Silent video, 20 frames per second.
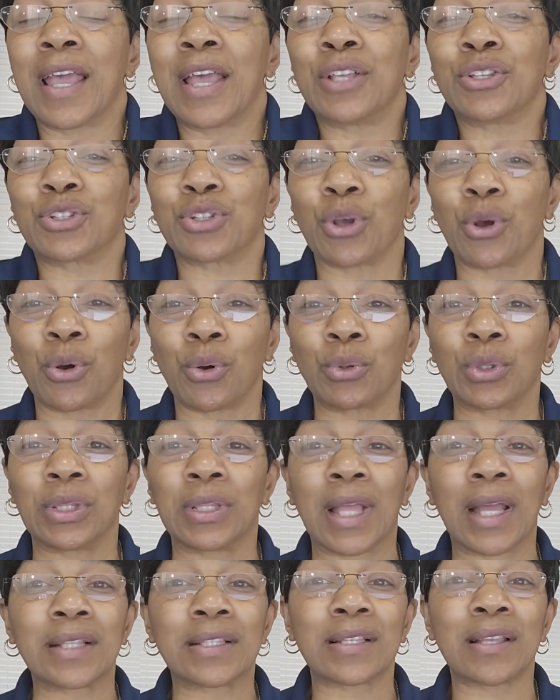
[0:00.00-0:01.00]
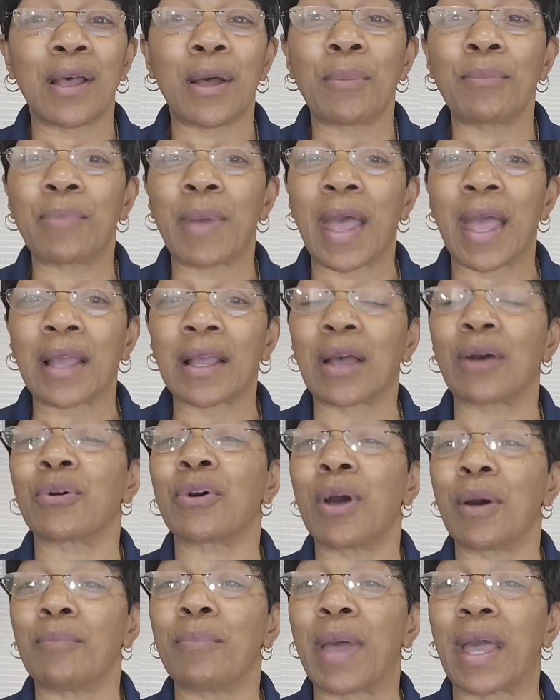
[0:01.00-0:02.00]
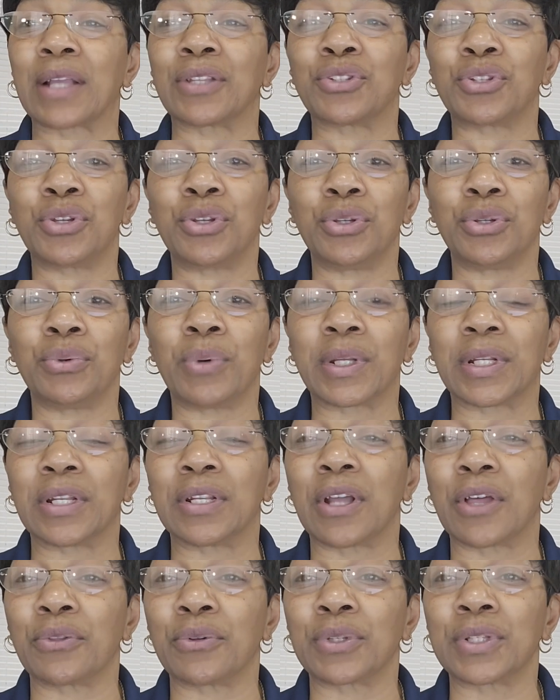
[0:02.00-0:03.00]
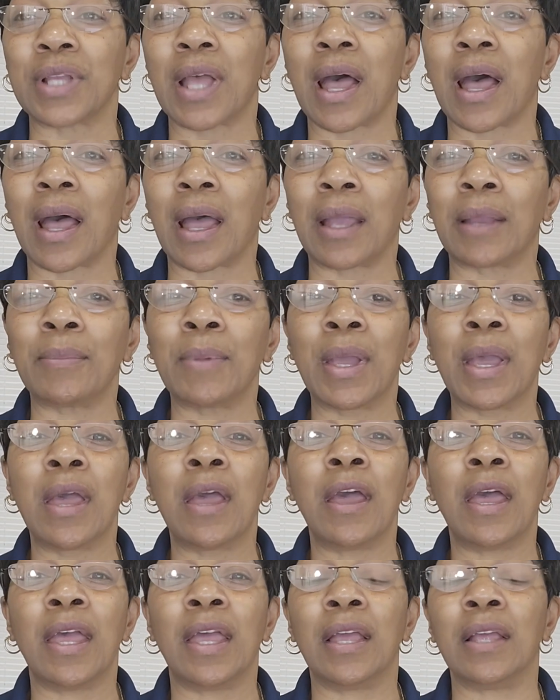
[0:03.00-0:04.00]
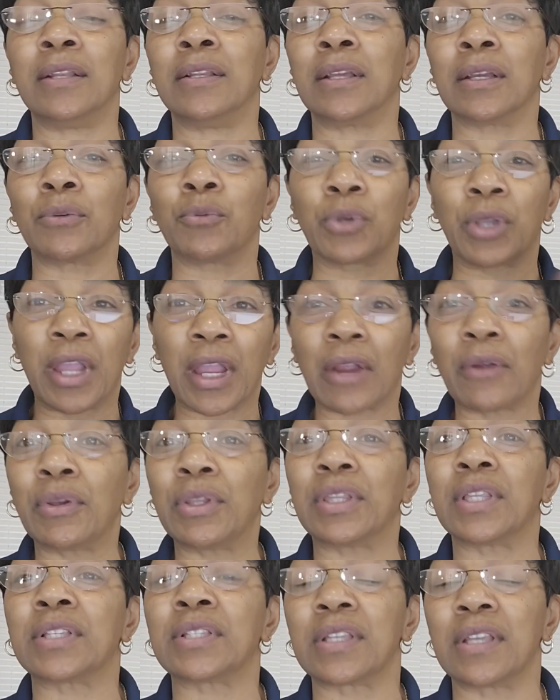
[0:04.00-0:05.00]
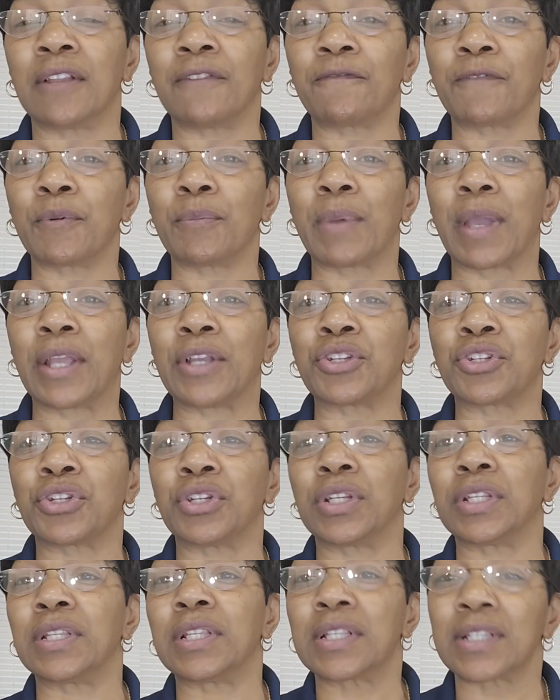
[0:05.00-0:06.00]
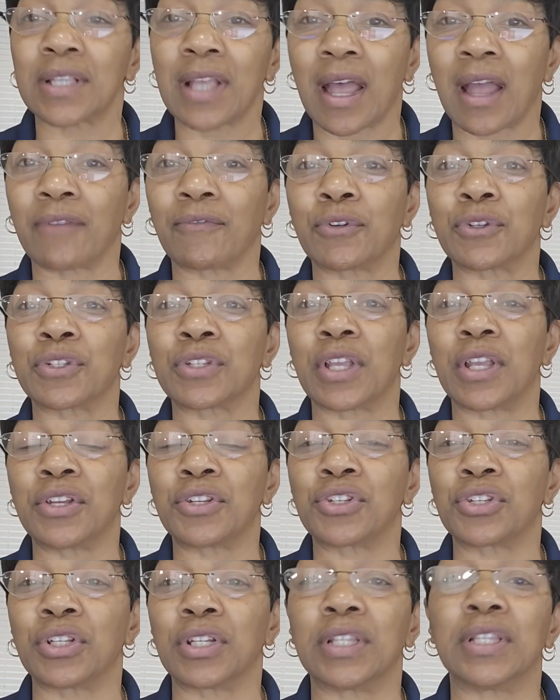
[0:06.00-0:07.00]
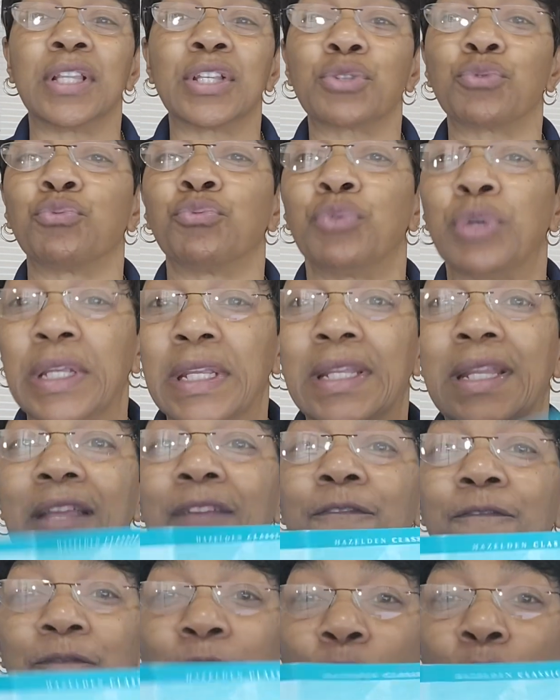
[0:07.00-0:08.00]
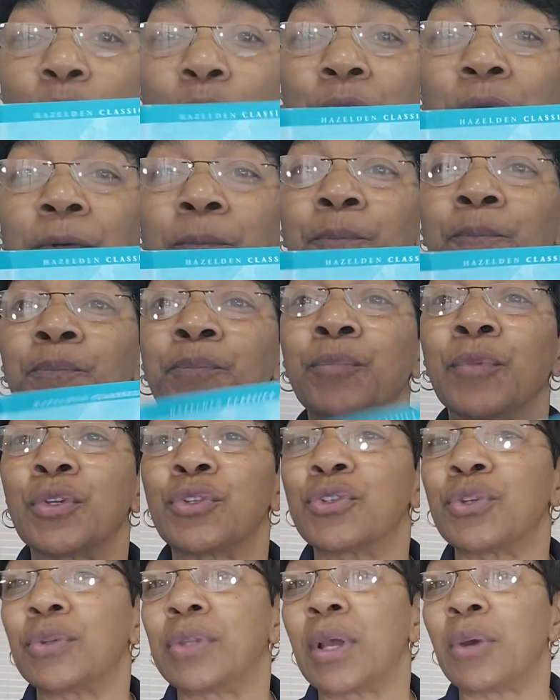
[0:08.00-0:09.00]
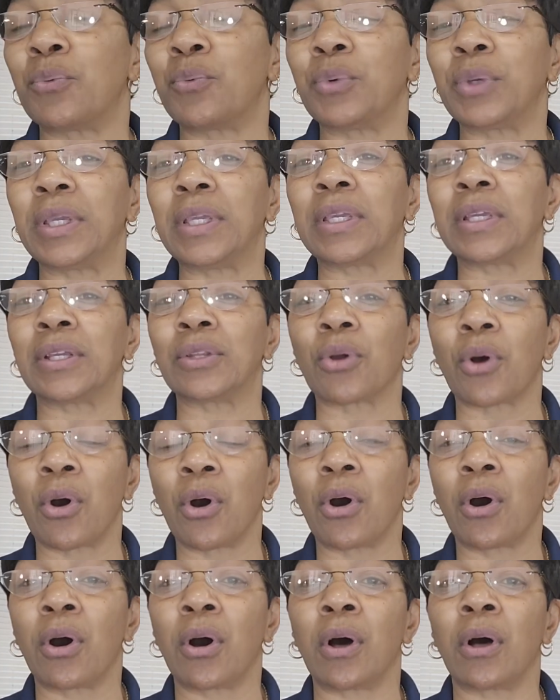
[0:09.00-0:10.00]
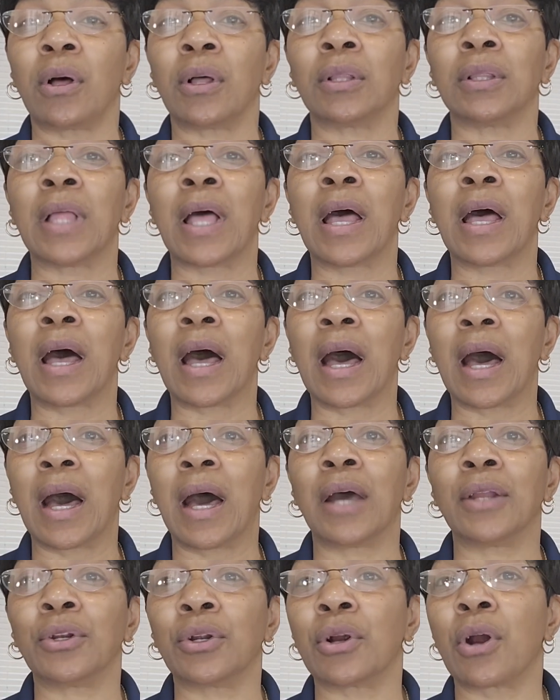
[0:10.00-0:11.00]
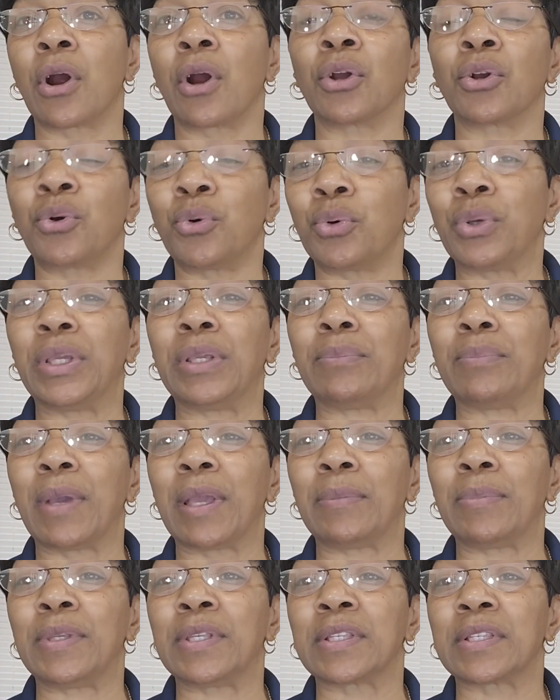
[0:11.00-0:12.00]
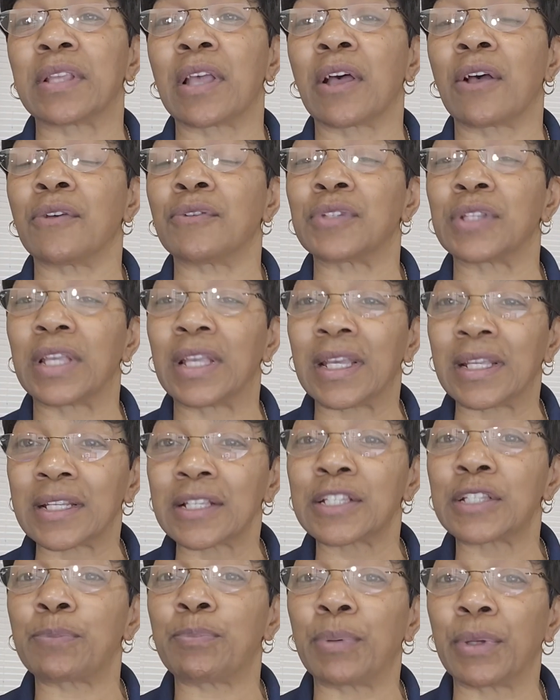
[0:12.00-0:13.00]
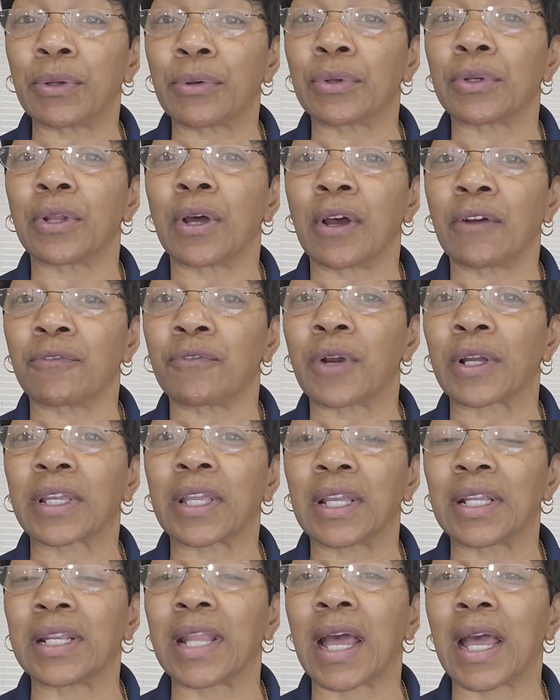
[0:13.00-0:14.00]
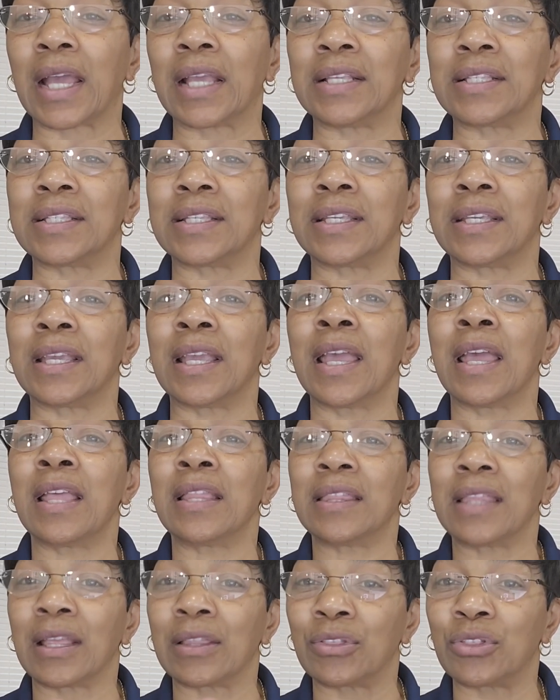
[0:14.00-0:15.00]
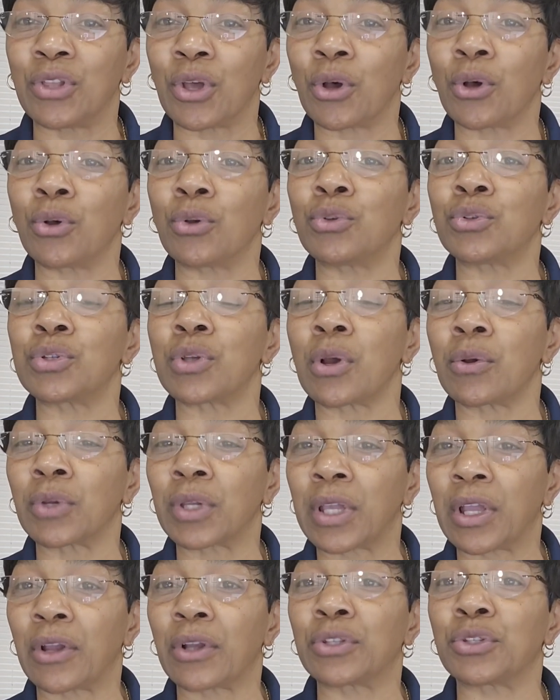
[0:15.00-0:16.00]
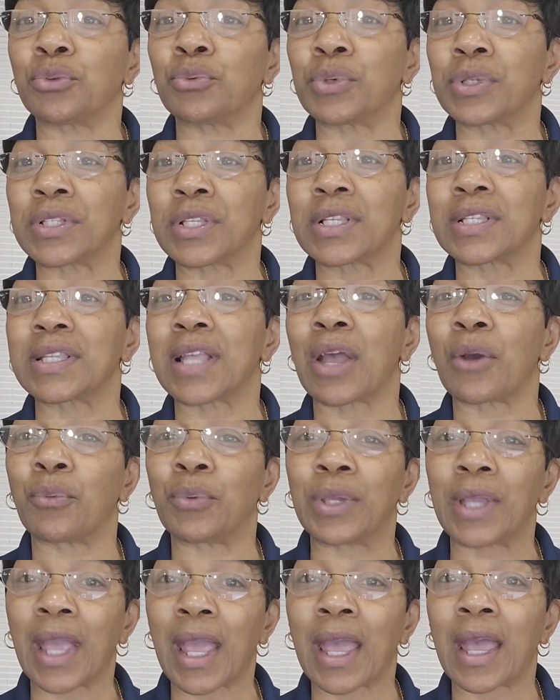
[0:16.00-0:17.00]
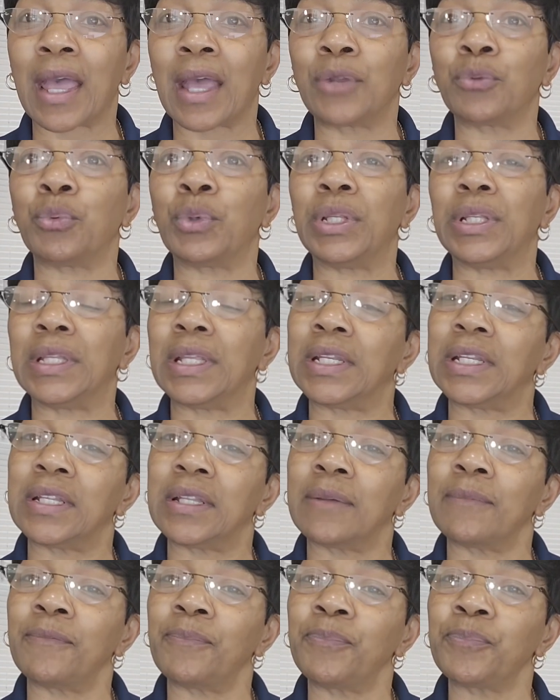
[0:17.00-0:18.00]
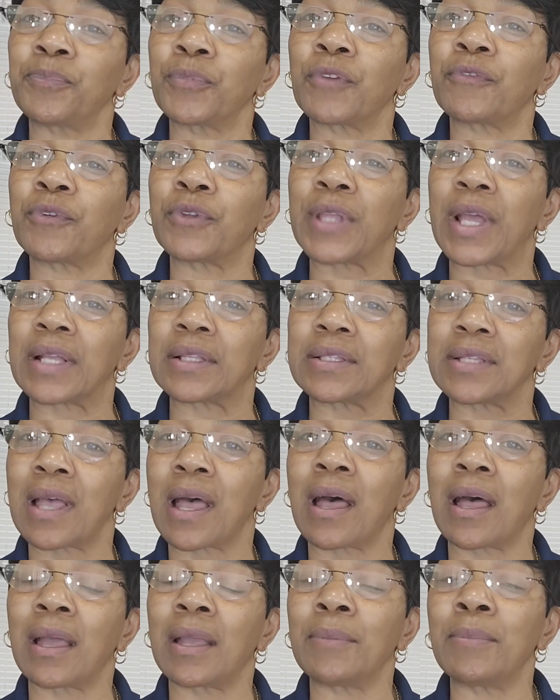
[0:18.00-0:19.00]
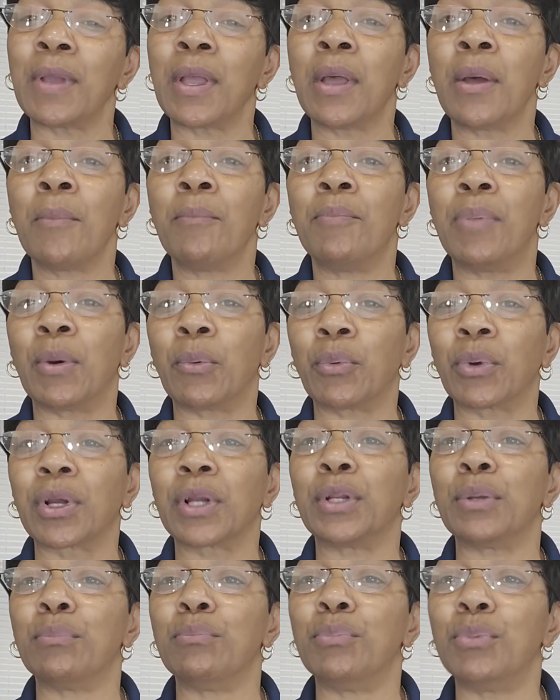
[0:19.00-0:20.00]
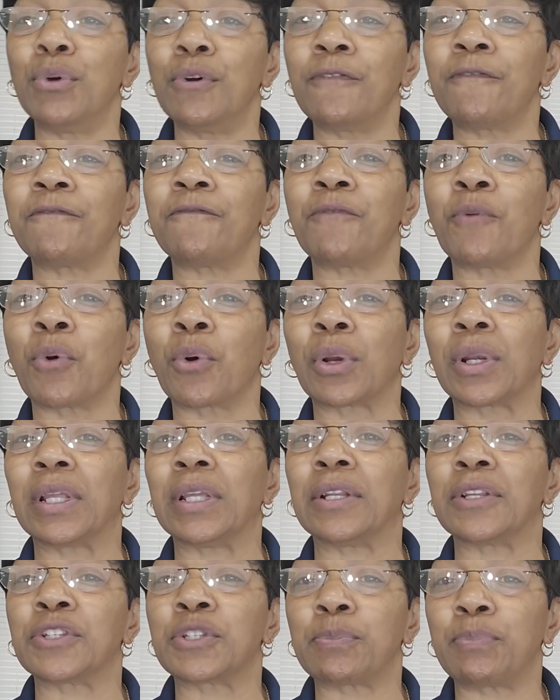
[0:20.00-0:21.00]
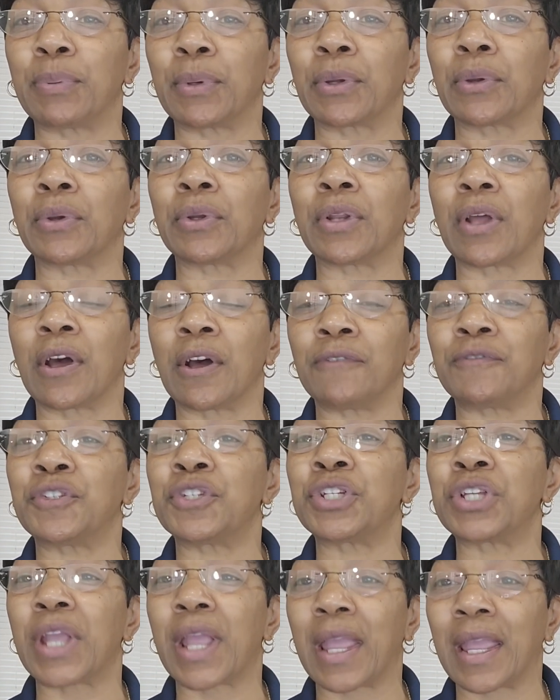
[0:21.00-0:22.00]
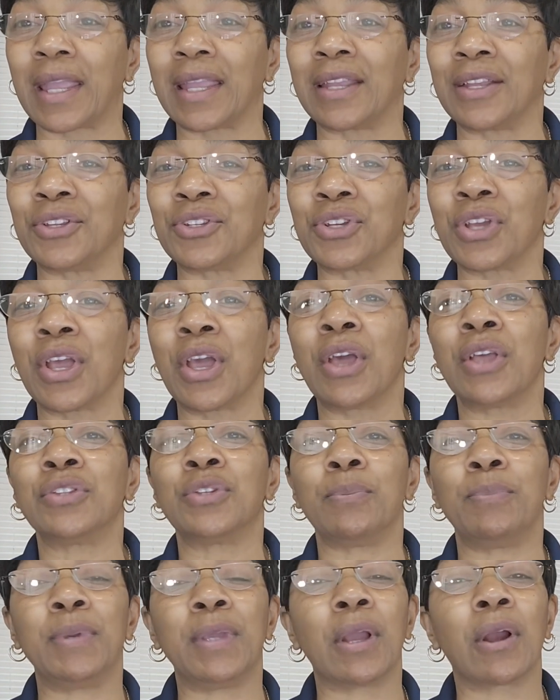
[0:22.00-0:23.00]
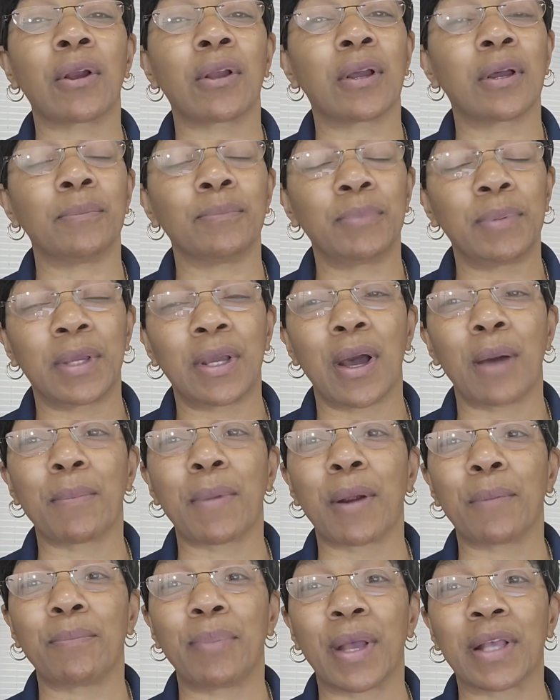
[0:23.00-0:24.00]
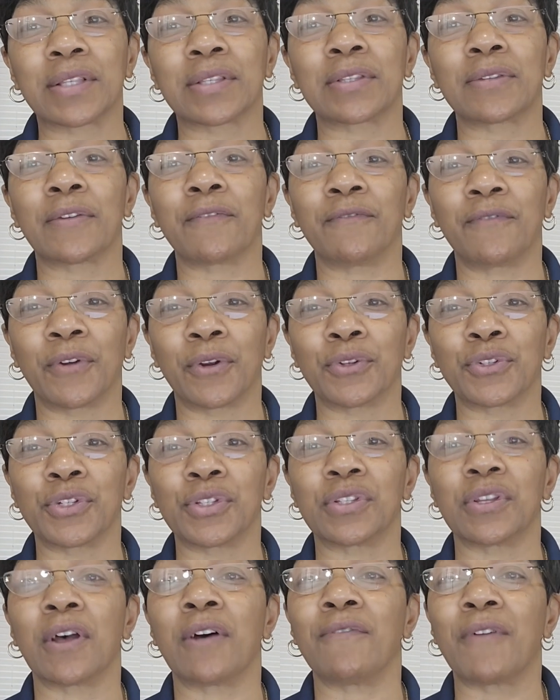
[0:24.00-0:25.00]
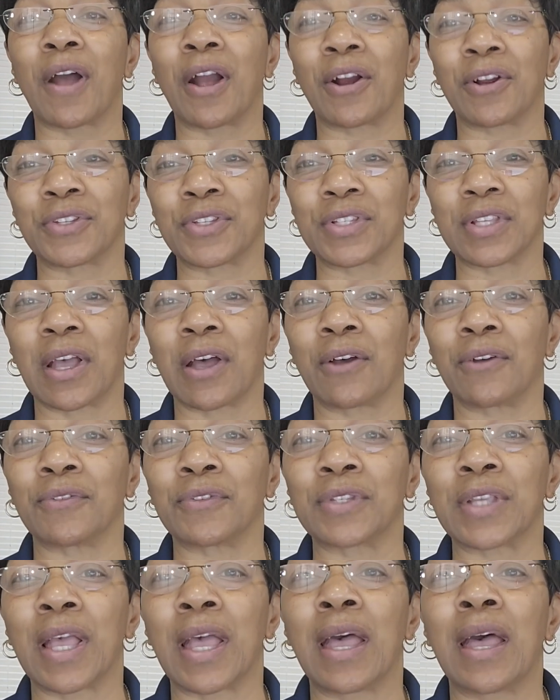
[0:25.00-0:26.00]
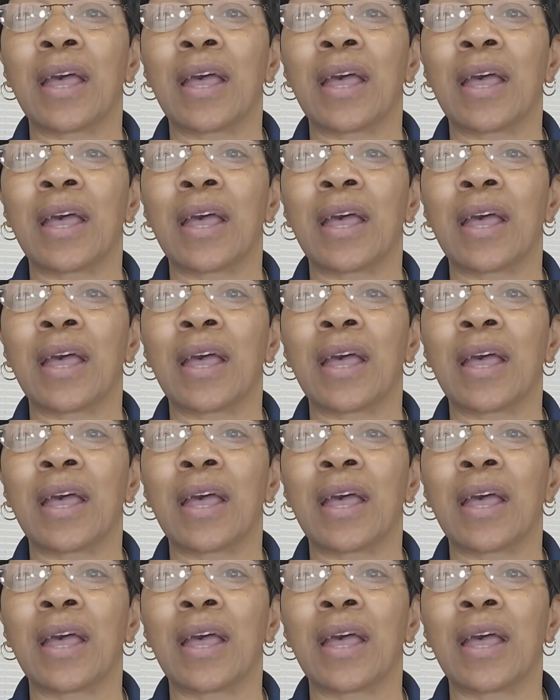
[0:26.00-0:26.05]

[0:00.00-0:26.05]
So let's come back. I'll come back to you at another time and carry this information and this conversation and this reading forward so that we can all honor our queen baby selves in a spirit of recognizing that those characteristics that we had, we needed them for that time, but we're going to move forward in a spirit of change to become our best versions of ourselves.